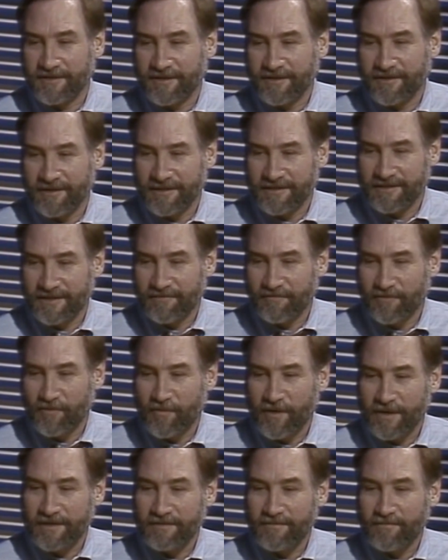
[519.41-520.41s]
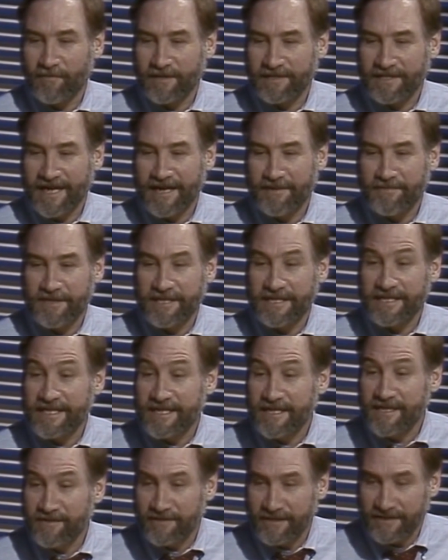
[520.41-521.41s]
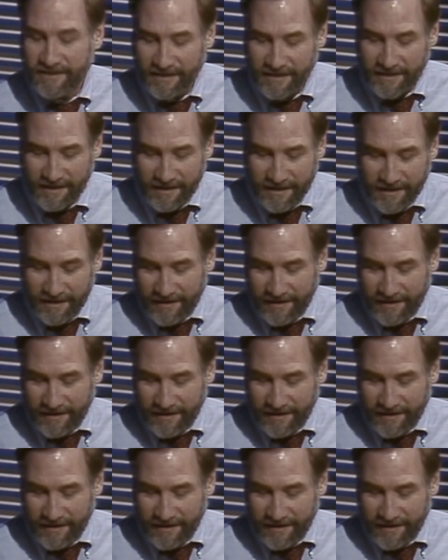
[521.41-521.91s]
So I said, well, what time of the year is it?